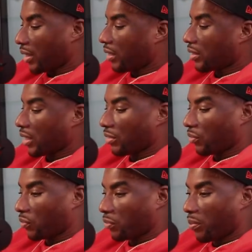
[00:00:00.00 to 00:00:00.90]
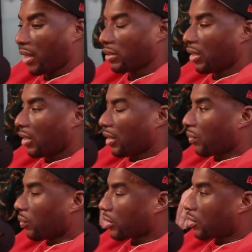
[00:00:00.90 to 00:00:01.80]
out here telling the truth about
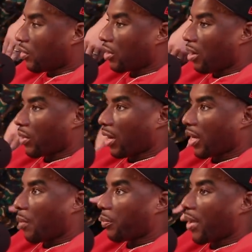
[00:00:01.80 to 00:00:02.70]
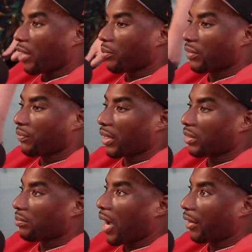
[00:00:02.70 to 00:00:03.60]
what's going on with our compromised
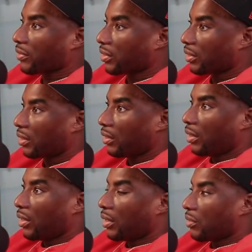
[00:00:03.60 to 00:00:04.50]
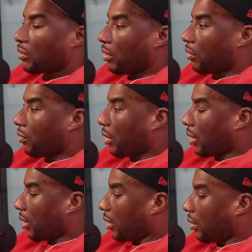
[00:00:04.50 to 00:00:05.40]
motherfucking democracy. You know,
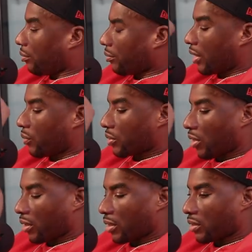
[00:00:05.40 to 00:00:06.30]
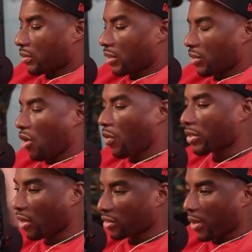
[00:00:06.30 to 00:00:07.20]
um, he was talking this. He, he,
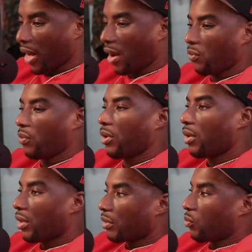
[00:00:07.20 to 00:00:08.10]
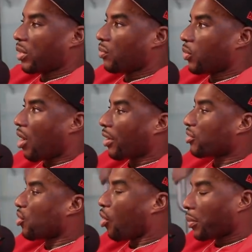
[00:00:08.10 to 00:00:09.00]
always talks about how we we are
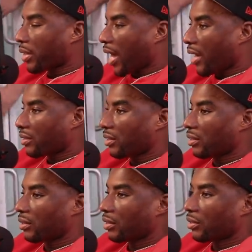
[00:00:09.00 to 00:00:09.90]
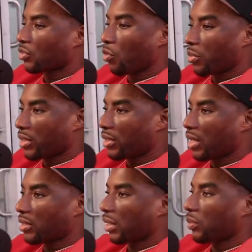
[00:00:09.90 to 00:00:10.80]
normalizing so many
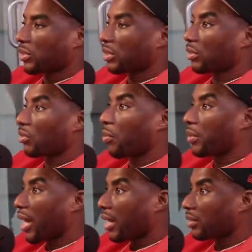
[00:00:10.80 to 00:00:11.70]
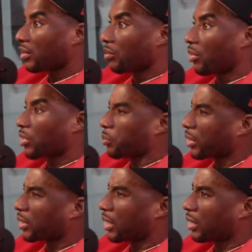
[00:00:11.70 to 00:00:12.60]
things that we shouldn't normalize anymore,
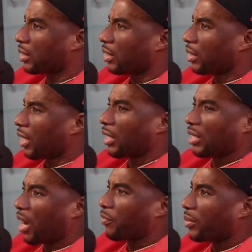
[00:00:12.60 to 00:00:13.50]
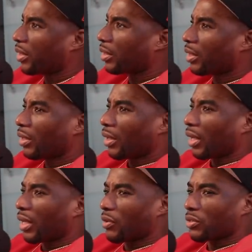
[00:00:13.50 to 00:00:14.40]
especially in in yeah. government.
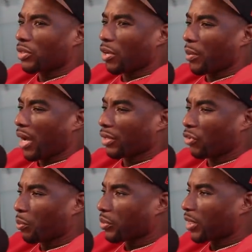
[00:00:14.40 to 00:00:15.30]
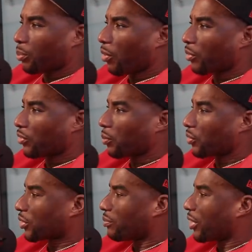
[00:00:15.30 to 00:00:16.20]
And he was just talking about how Trump was at the point where Trump
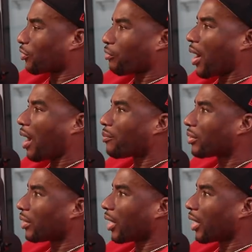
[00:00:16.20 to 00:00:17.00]
was just committing crimes